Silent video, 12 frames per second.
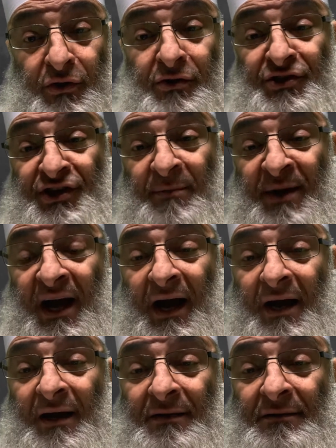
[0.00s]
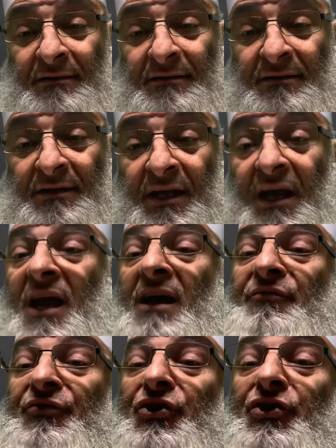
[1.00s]
jama'ah,
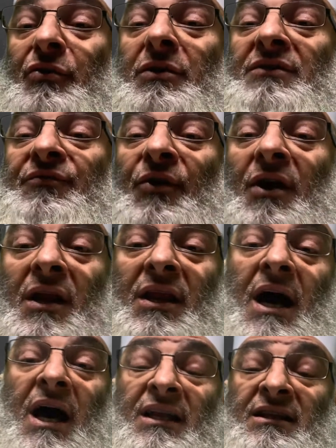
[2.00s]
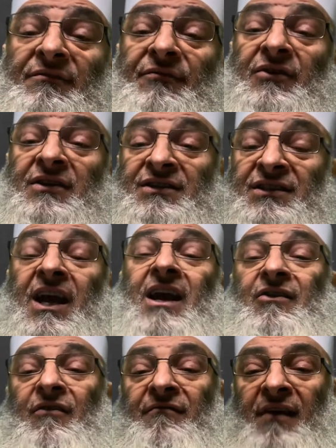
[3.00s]
if you do it for Allah and for the sake
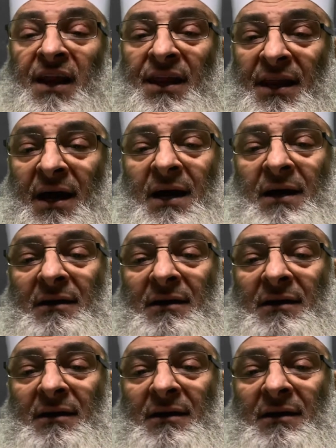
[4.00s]
of Allah,